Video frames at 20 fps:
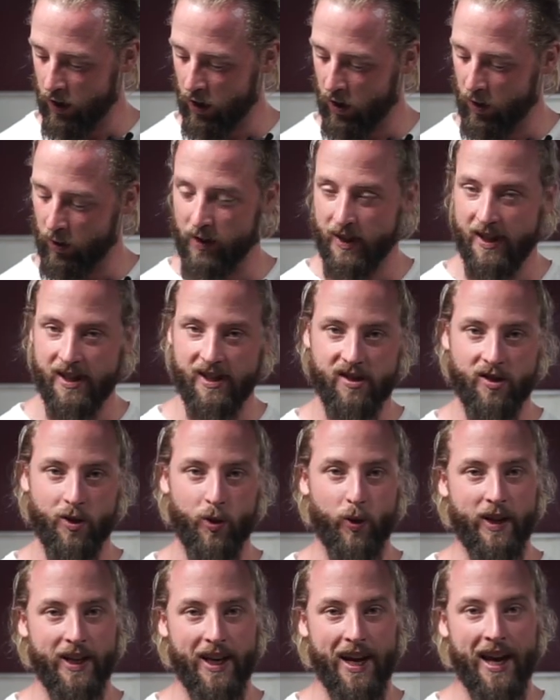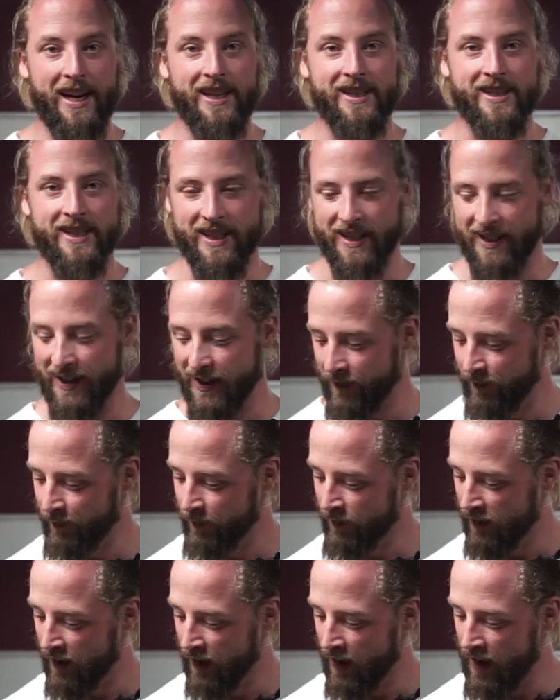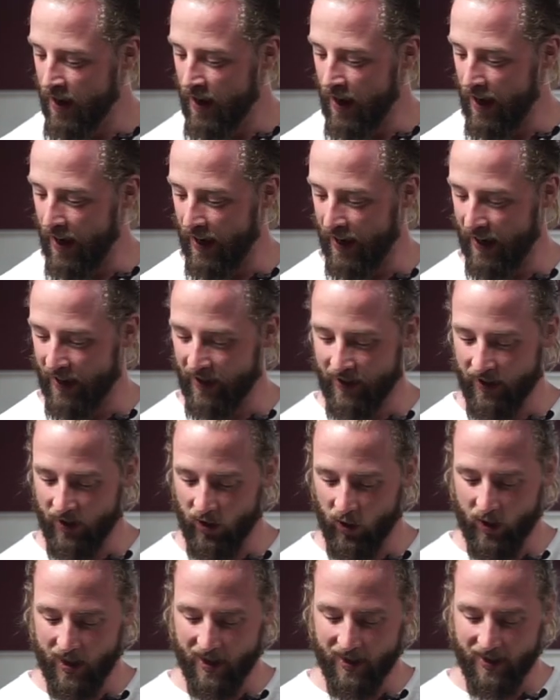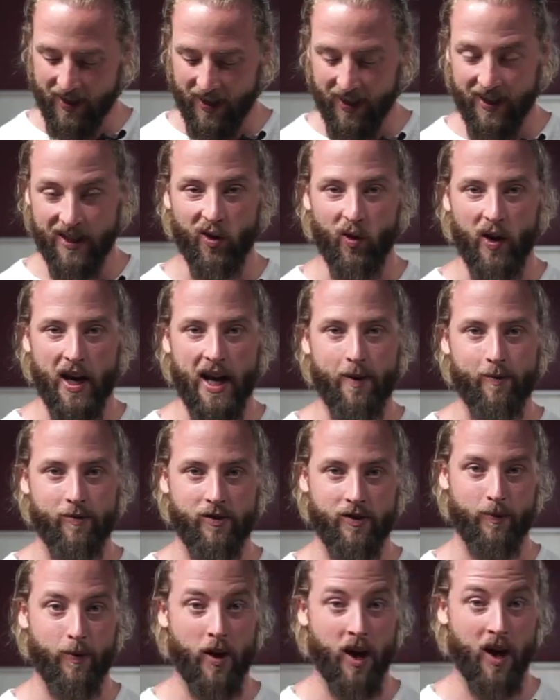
only in screen 18 and you get 10 grams from